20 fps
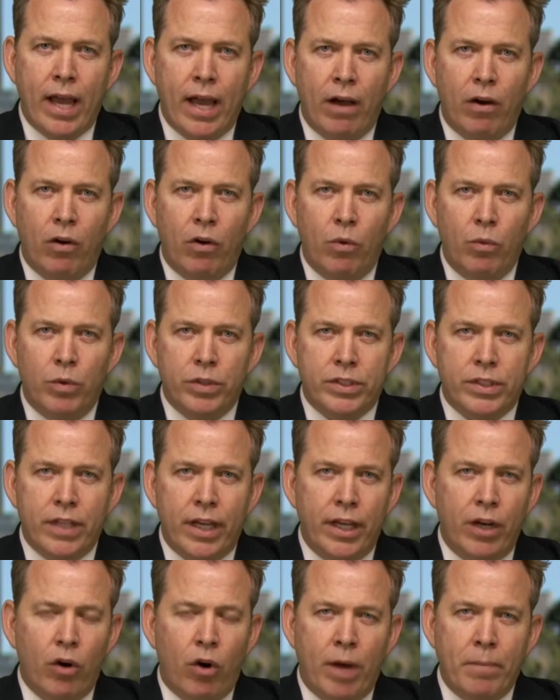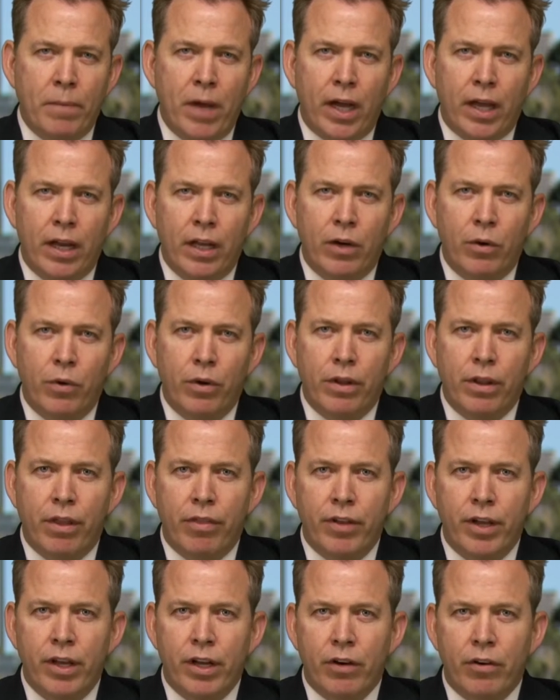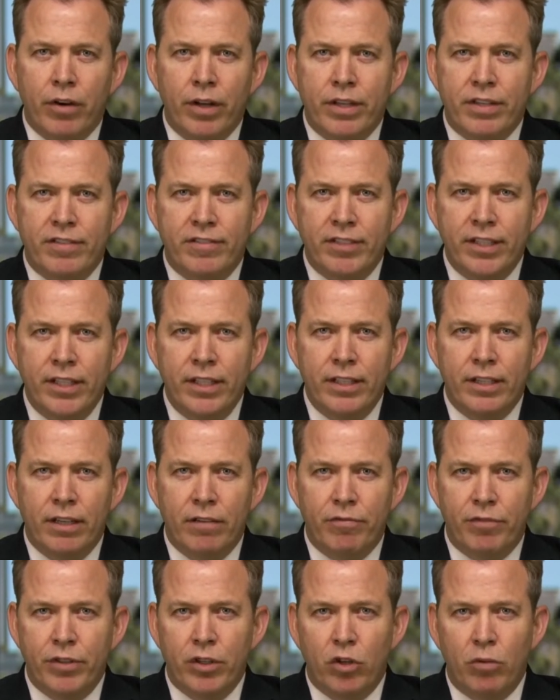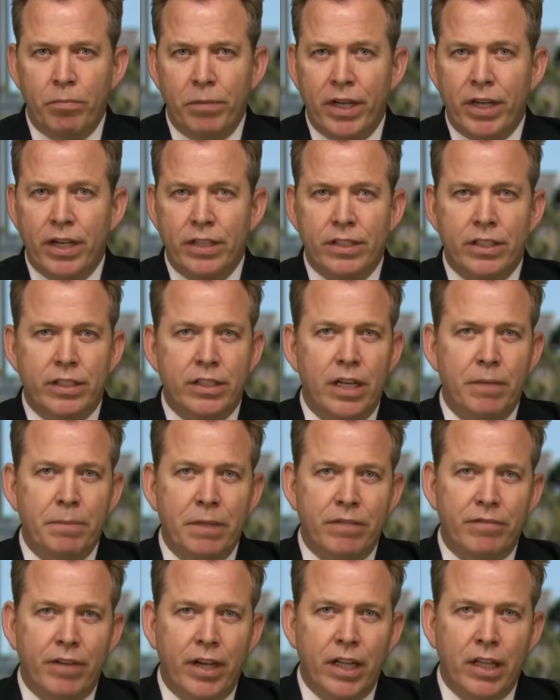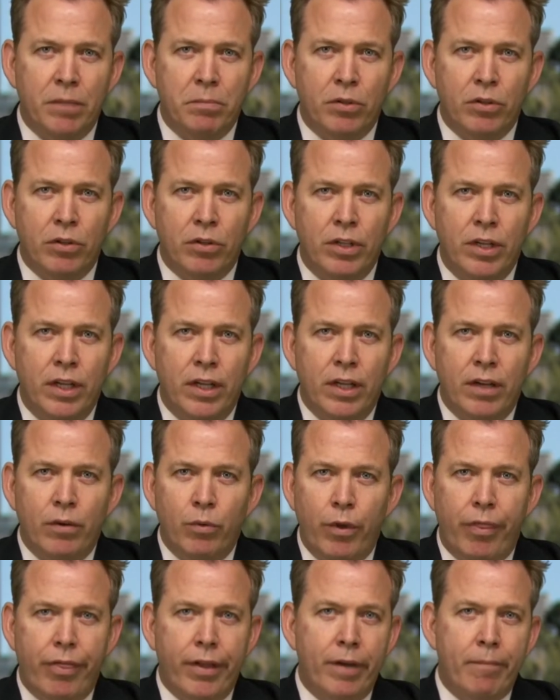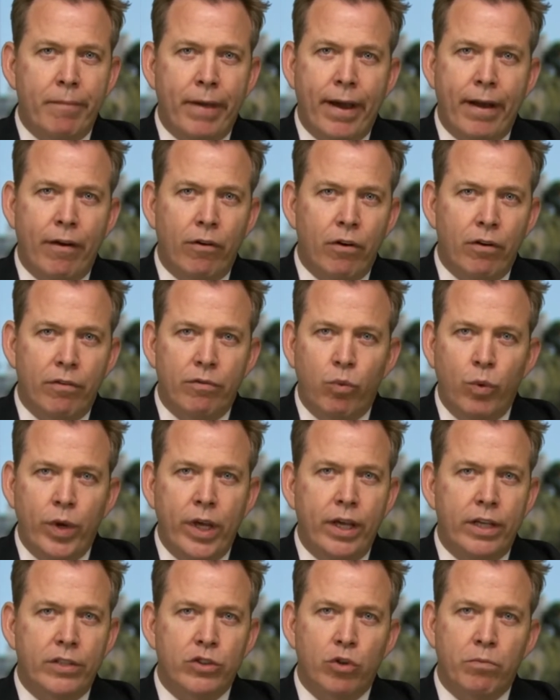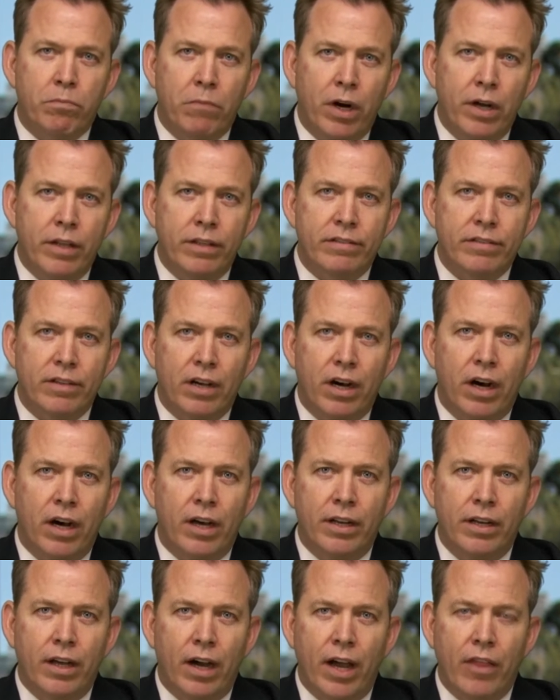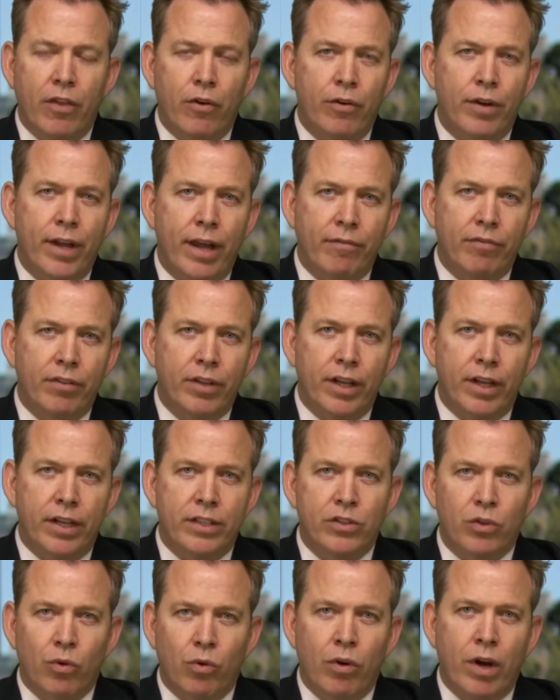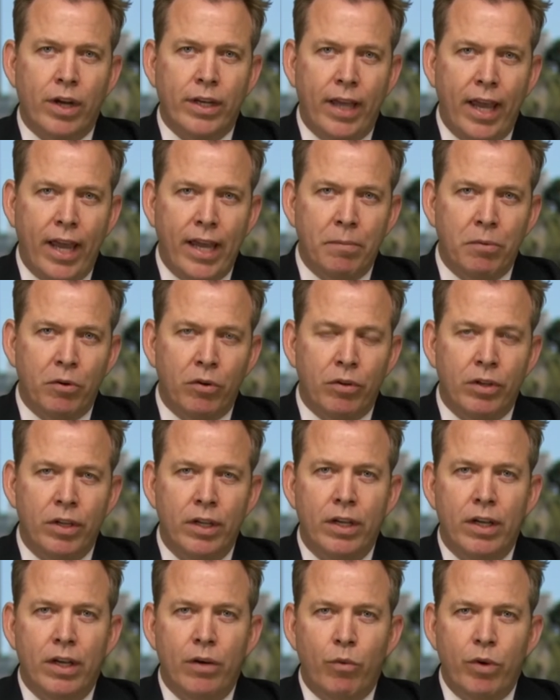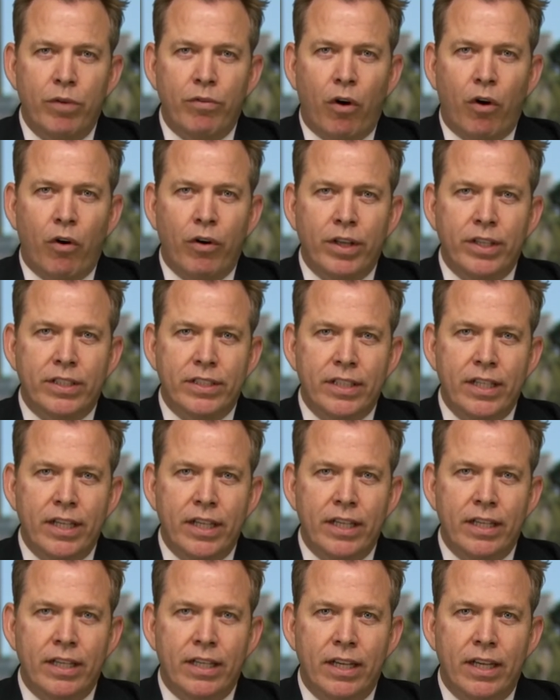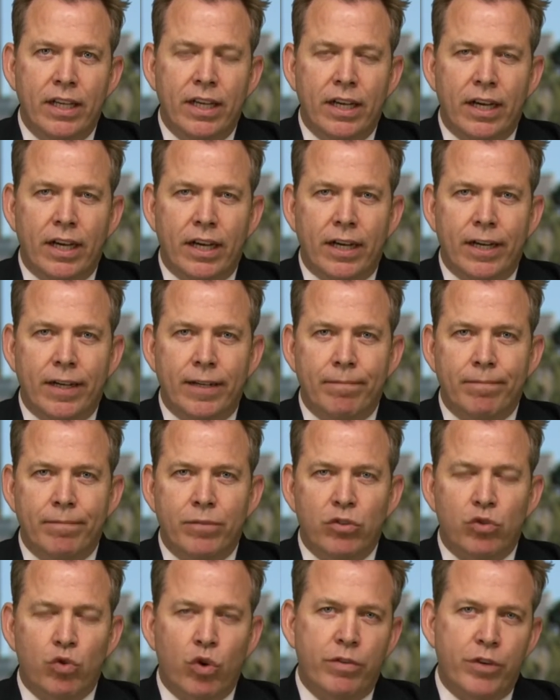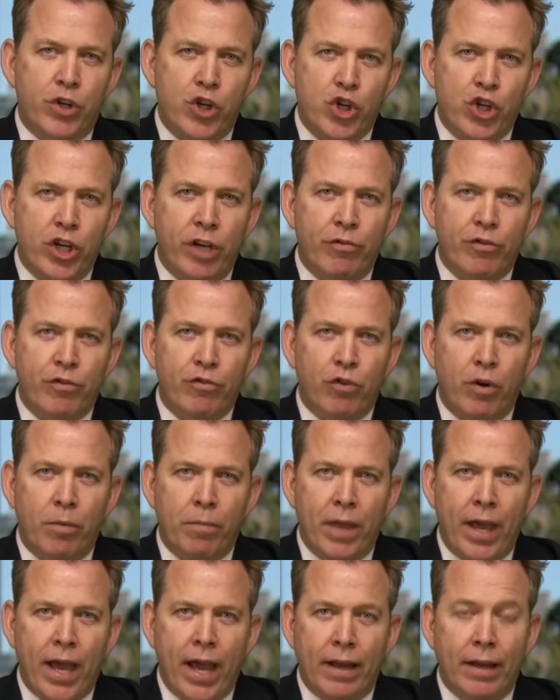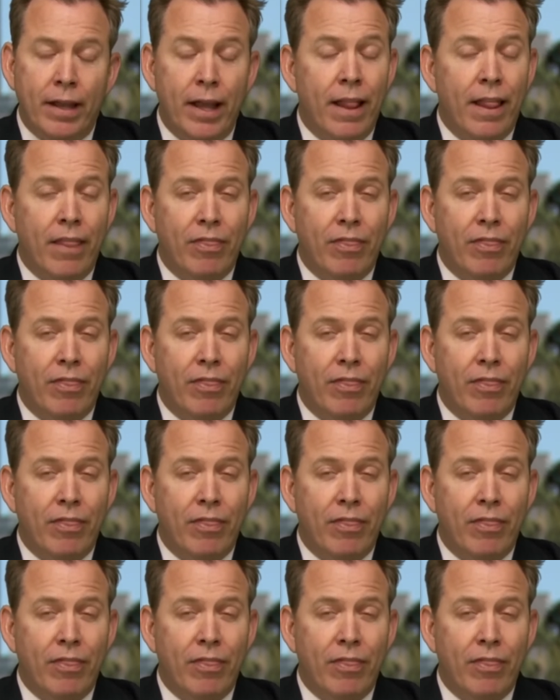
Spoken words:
now will say, I'm not going to go to the theater and see a film because it's going to be available within a matter of weeks or months on either Netflix or on cable. We've already seen sort of a shift from that.